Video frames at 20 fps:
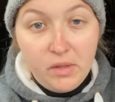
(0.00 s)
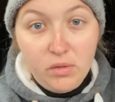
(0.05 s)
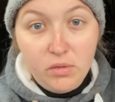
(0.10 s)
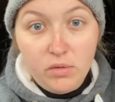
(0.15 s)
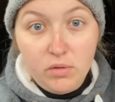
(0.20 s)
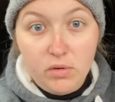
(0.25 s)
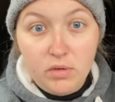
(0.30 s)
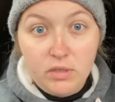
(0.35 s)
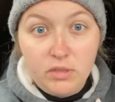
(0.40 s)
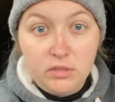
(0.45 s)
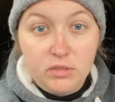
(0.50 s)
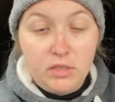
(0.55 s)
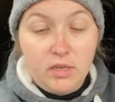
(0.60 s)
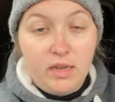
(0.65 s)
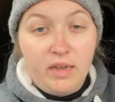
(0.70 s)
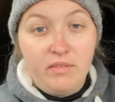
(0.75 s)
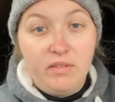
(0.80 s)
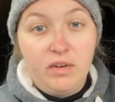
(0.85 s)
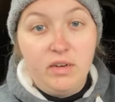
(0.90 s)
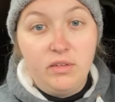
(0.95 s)
Thought I'd
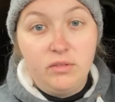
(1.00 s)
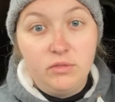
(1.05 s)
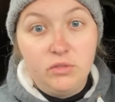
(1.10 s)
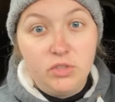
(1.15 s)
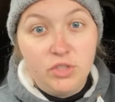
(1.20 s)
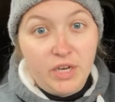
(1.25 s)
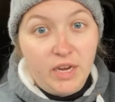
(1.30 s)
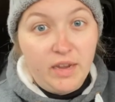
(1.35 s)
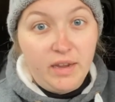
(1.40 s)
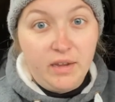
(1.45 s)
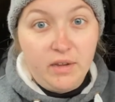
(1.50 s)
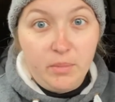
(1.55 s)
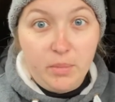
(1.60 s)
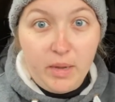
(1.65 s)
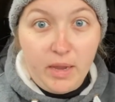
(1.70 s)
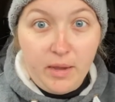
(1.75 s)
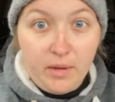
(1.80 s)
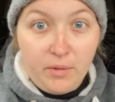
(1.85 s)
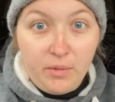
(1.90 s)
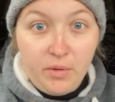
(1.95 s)
have a little chat
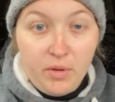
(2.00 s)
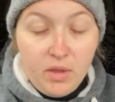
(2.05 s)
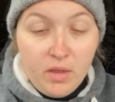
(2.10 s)
about